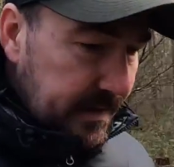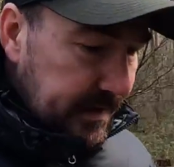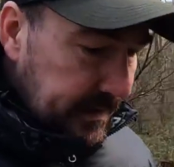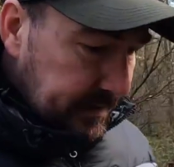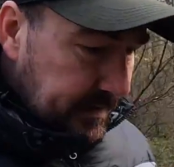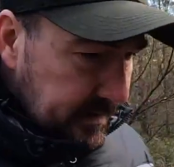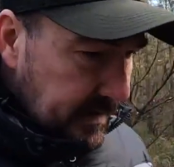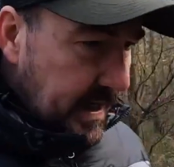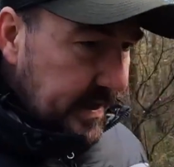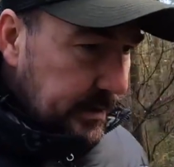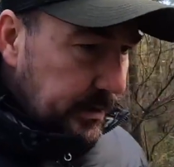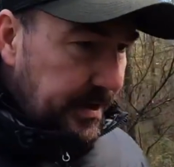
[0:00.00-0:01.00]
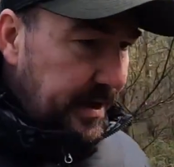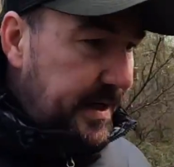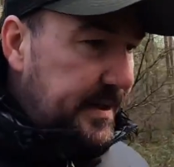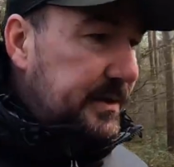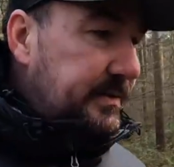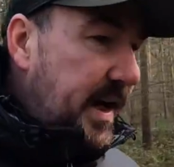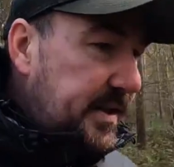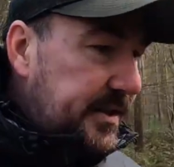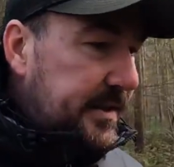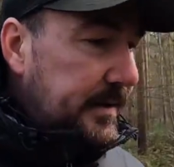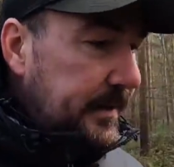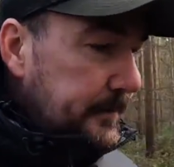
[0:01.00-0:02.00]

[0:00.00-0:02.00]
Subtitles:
the iHood heated vest.